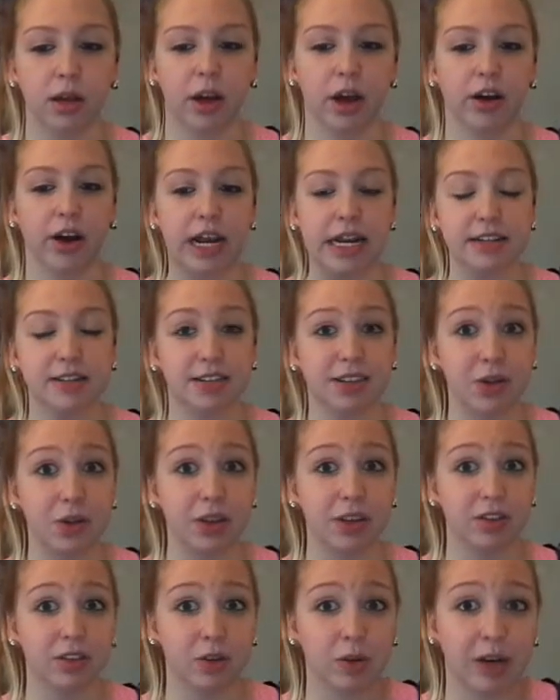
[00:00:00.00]
Alright, so
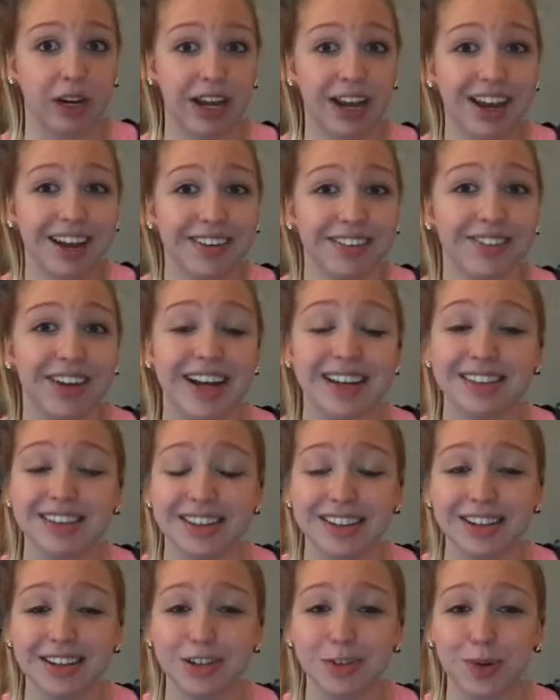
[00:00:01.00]
these rest
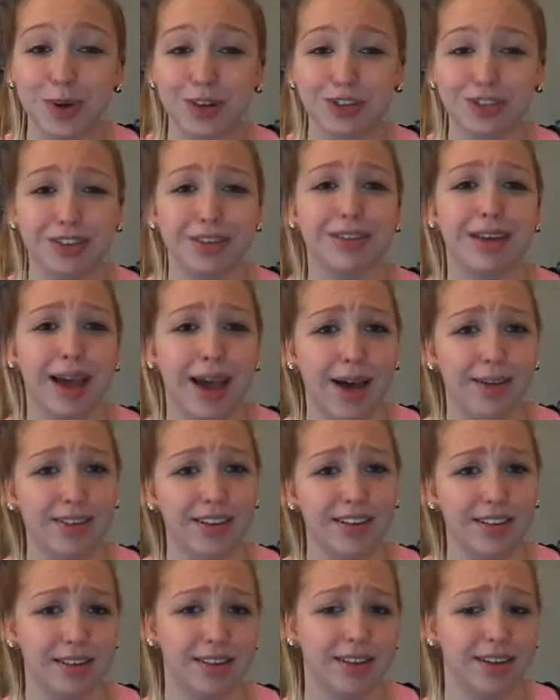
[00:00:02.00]
of these questions I
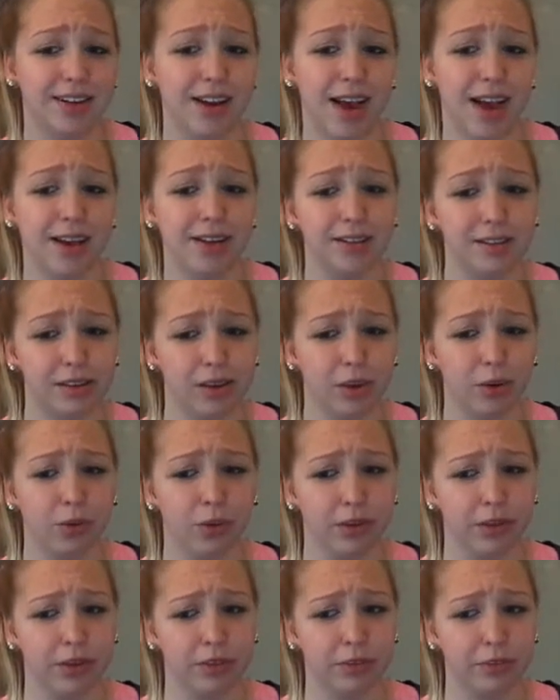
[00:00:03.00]
haven't seen yet, so
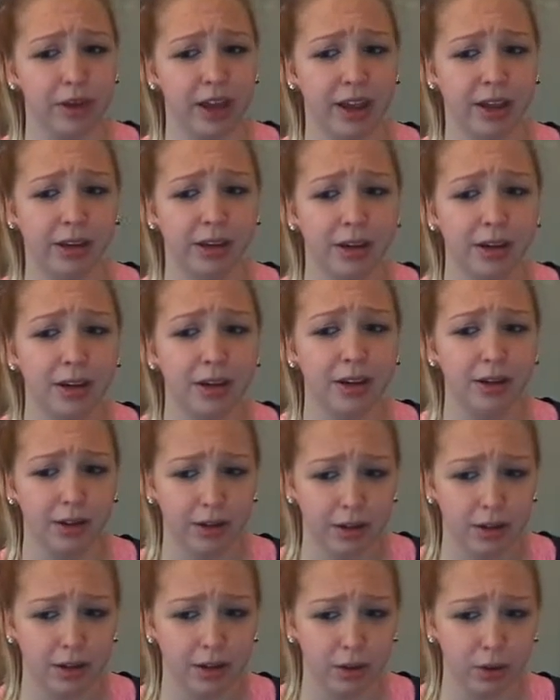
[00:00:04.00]
these may
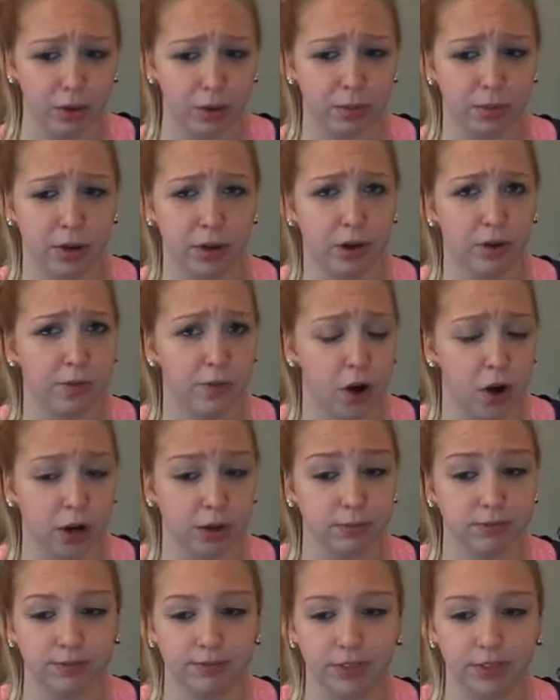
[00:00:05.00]
throw me off guard.